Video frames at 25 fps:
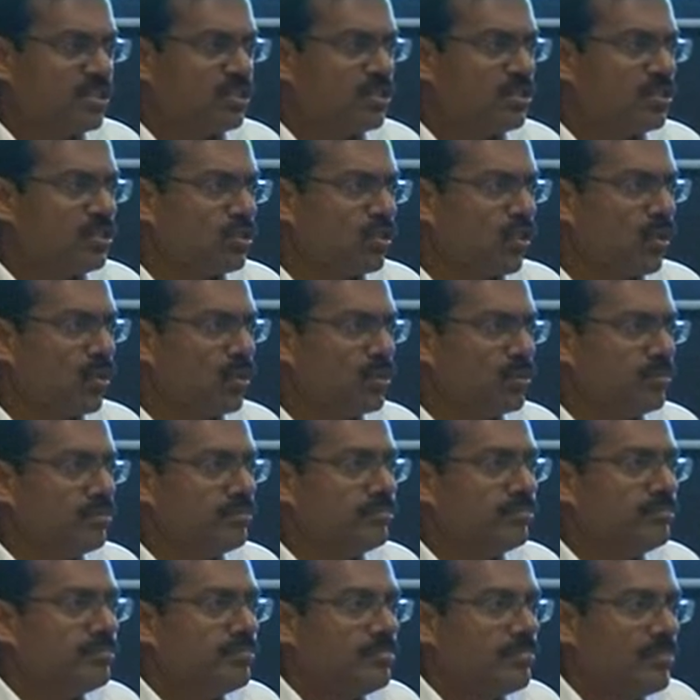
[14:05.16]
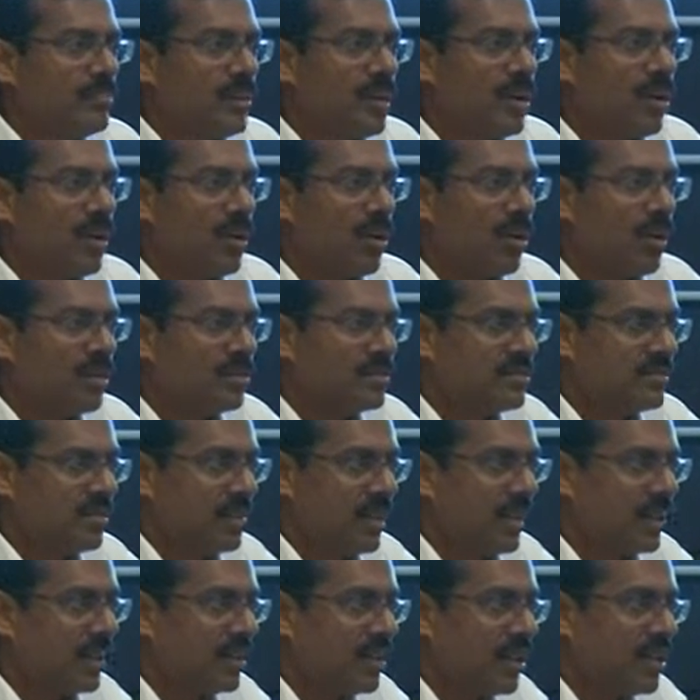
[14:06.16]
has its own laws,
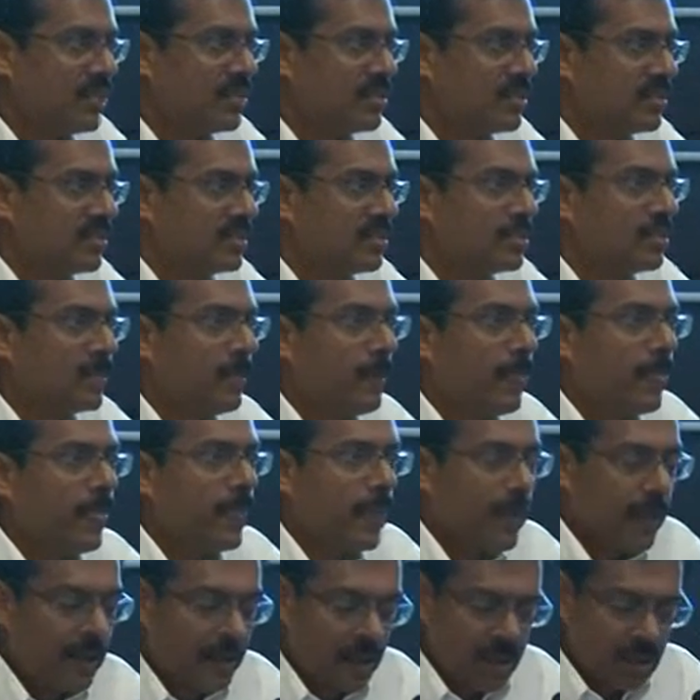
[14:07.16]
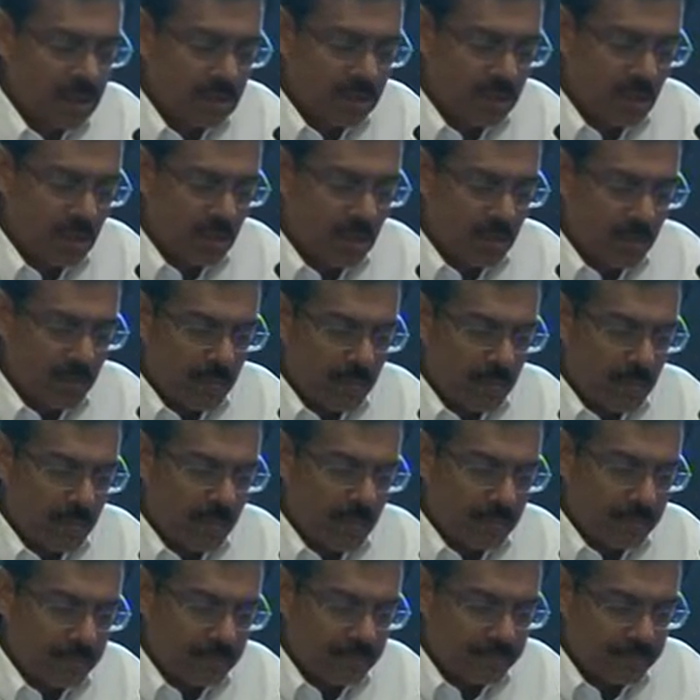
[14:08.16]
regulations. So
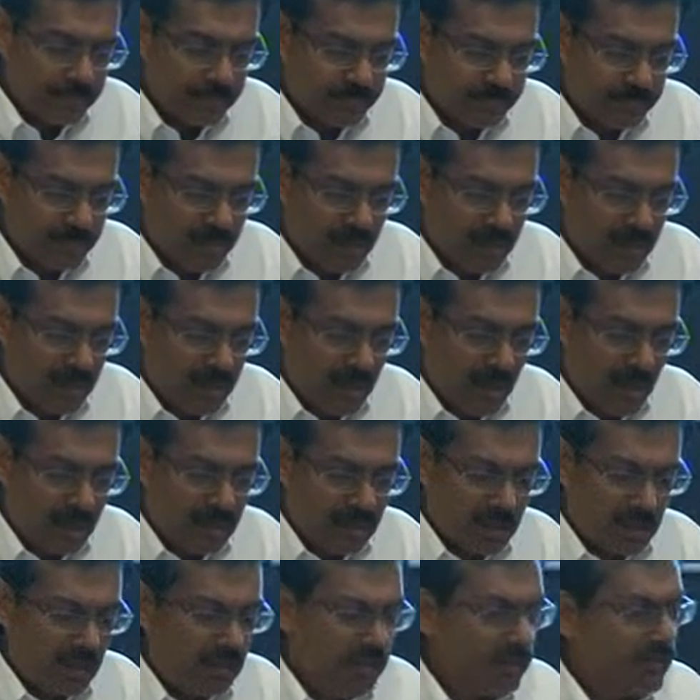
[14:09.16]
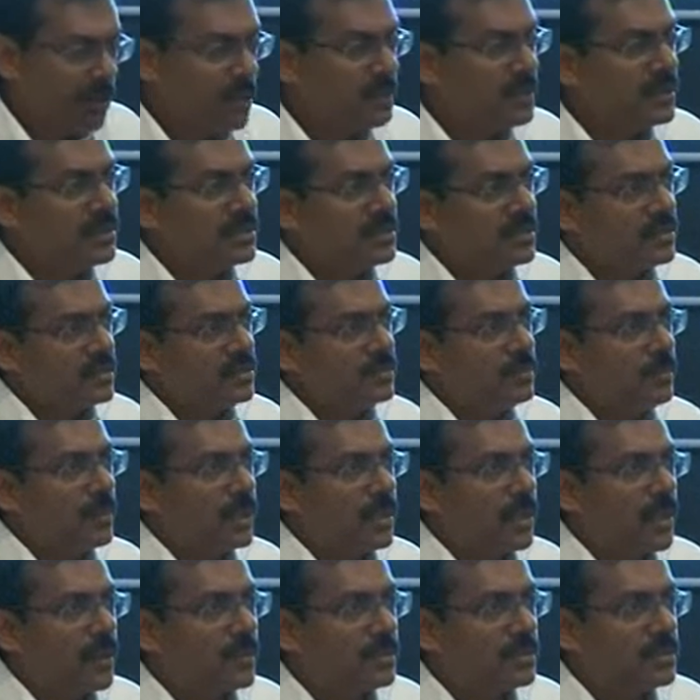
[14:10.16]
non-conformance
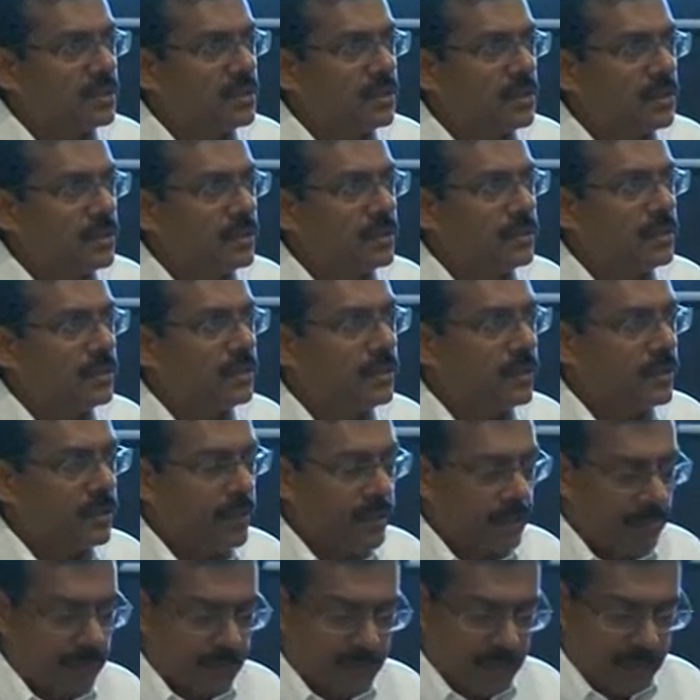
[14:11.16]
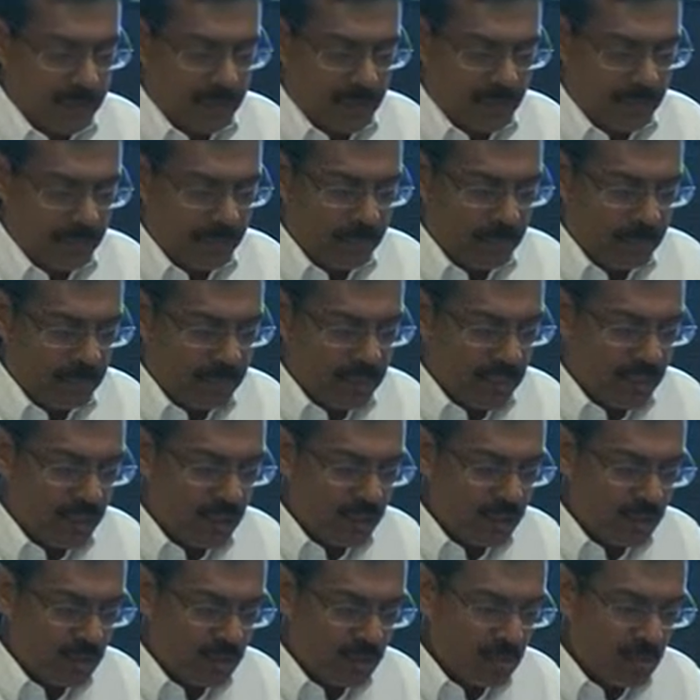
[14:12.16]
becomes a big
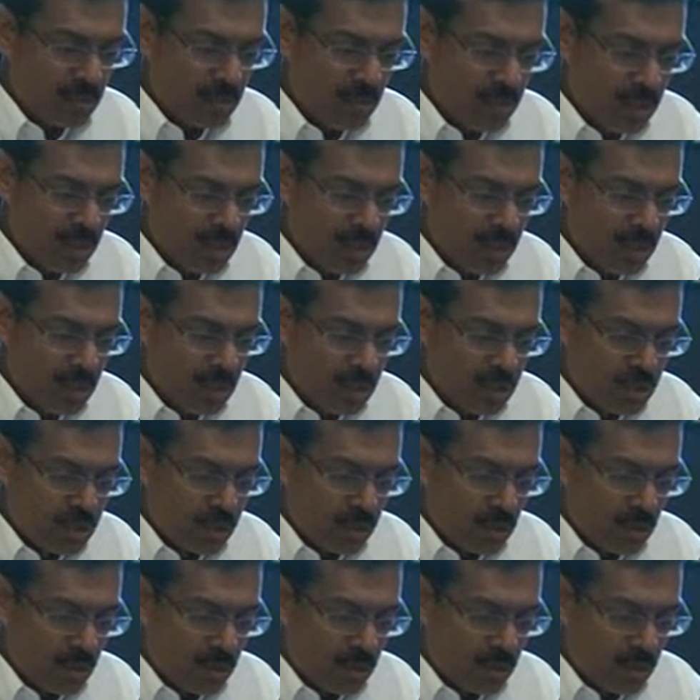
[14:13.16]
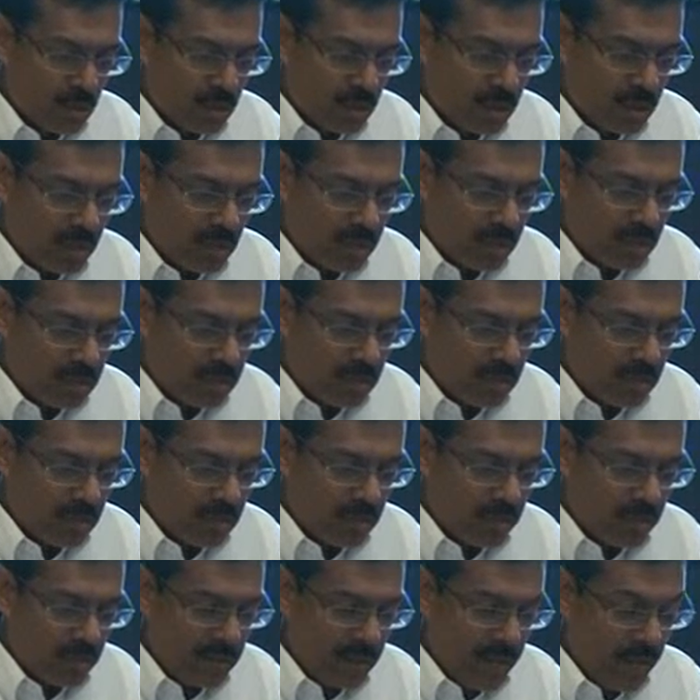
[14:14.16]
issue. So
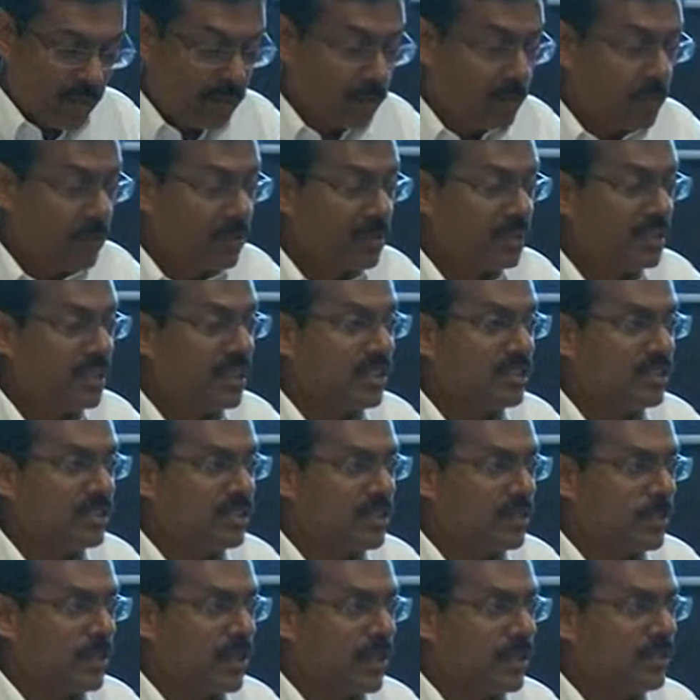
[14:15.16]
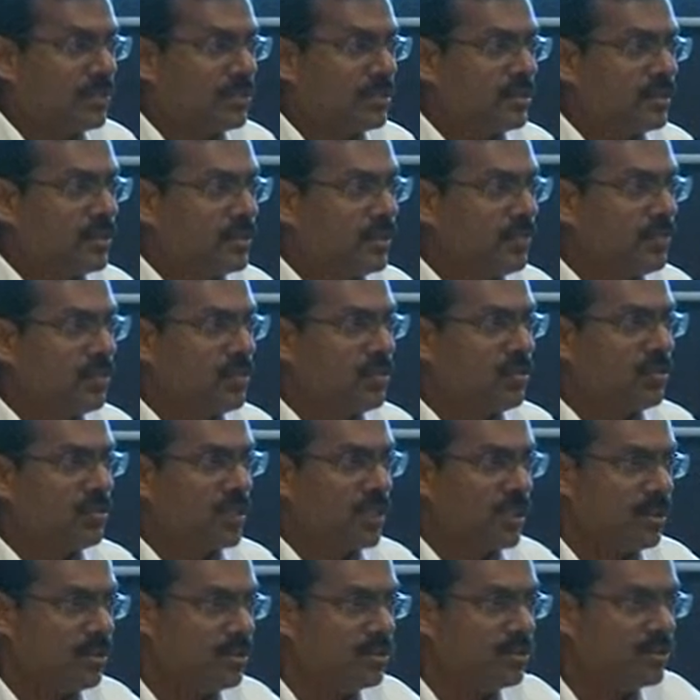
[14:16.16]
you have to put things in place to
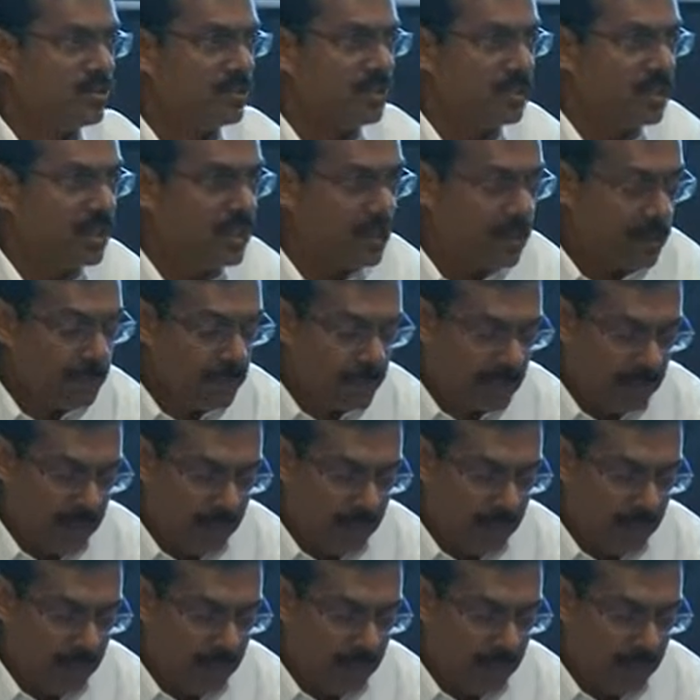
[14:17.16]
reduce the